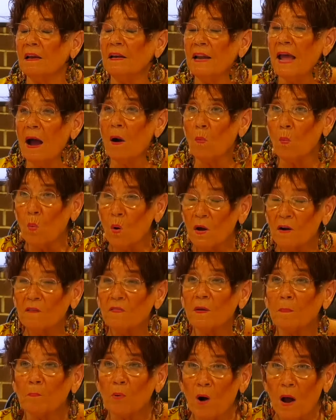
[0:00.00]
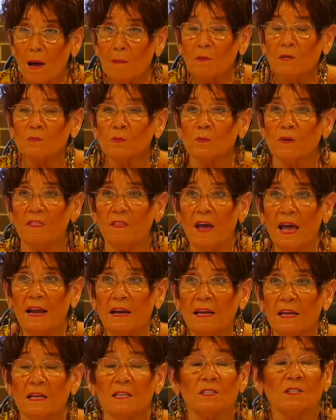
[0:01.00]
Now, one of the problems with
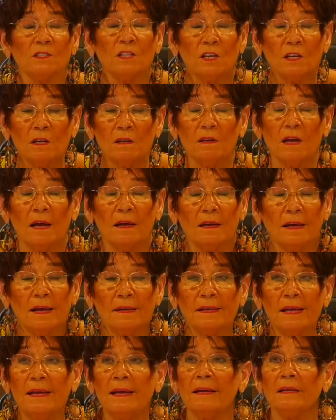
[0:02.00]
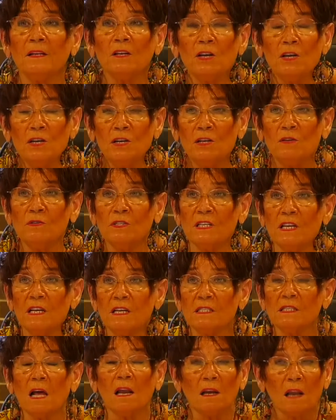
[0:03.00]
that is, again, good news
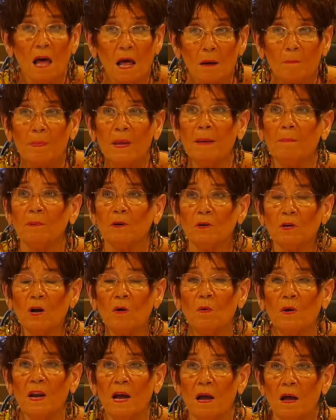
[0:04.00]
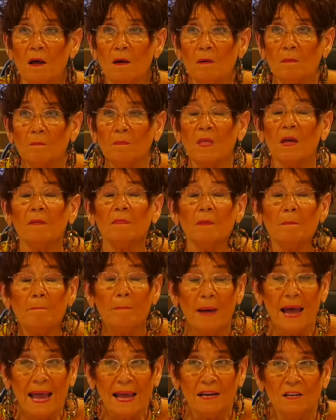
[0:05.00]
is a lot of people are going home. The
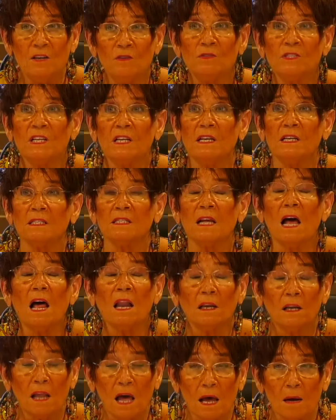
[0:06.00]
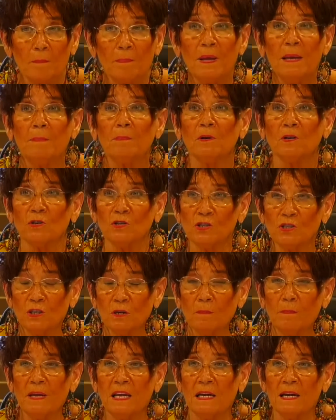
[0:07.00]
bad news is a lot of people are
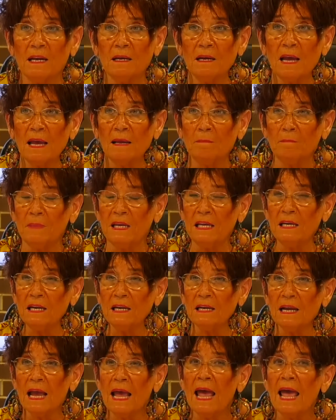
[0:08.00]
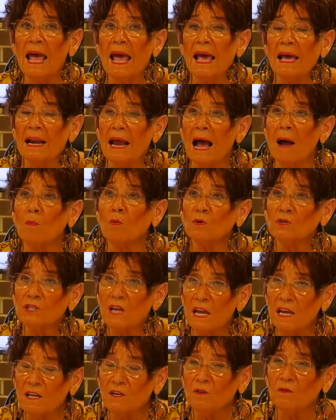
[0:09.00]
still being admitted. And I will
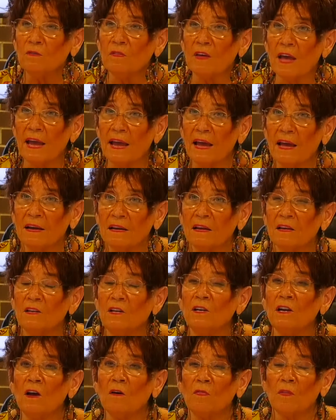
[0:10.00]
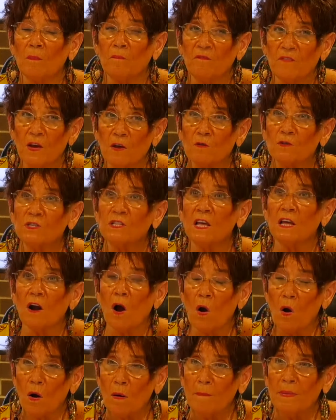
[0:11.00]
tell you that, you know, the folks that
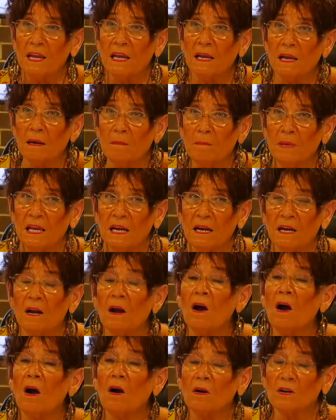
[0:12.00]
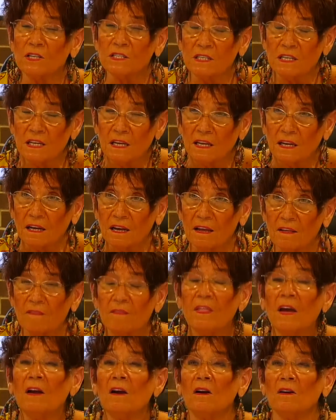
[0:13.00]
are being admitted are sick.
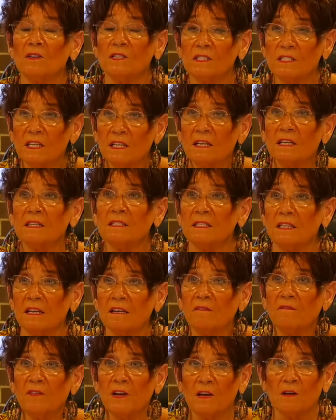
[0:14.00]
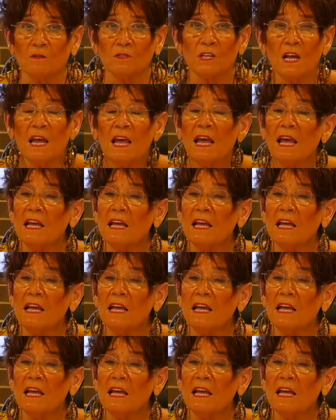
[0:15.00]
They are sick folks.